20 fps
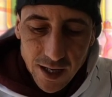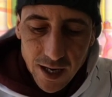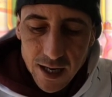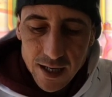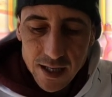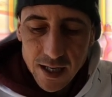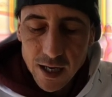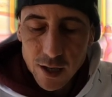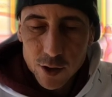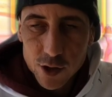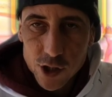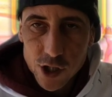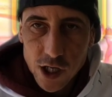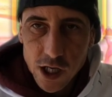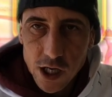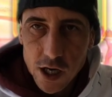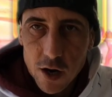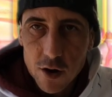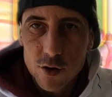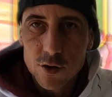And here
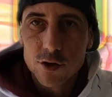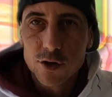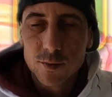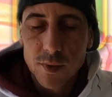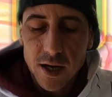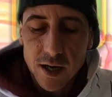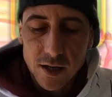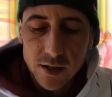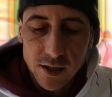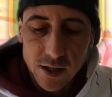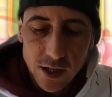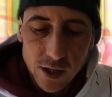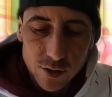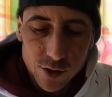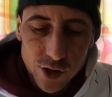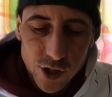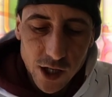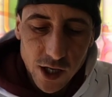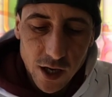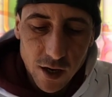she goes, man.
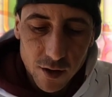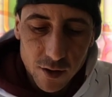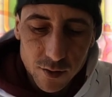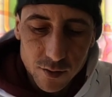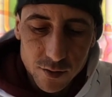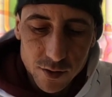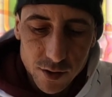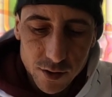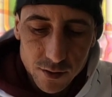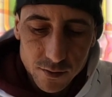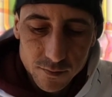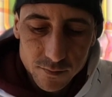Here she goes.